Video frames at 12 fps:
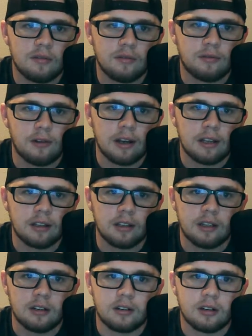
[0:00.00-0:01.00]

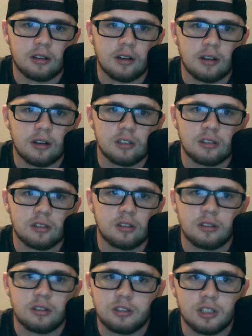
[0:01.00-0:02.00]
Franklin are going to
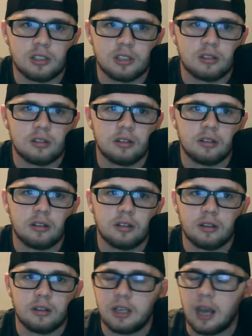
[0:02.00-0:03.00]
just
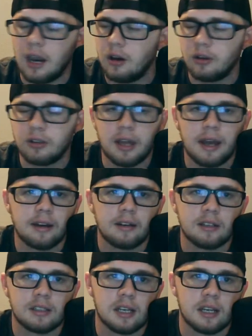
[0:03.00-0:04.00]
kill
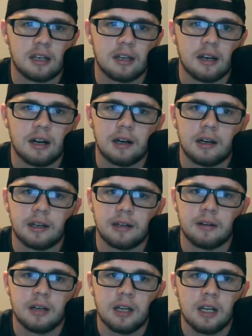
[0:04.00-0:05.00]
that secondary.
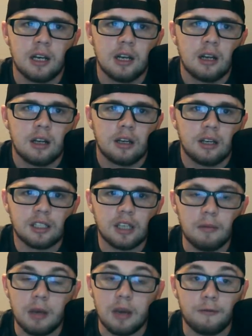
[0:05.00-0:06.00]
And it's
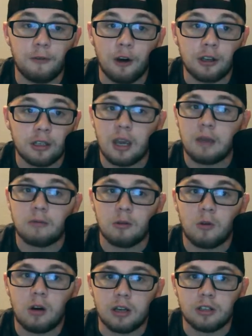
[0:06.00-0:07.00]
going to be a fun game to
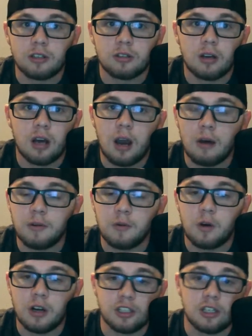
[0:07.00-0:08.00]
watch. I'll be
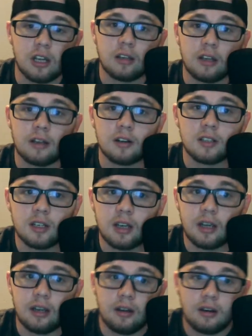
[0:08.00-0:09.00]
watching that later
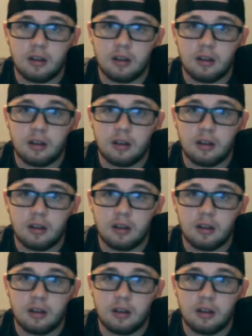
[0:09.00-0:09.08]
tonight.